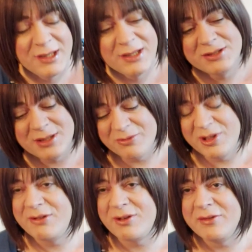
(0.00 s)
So I'm
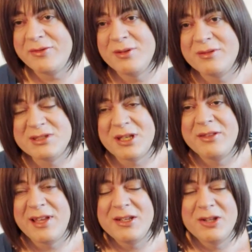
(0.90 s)
really grateful, and so
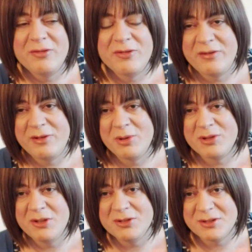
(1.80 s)
thank you for
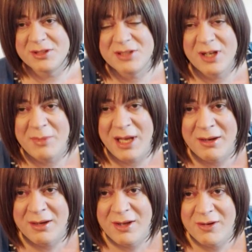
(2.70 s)
everybody who took the time out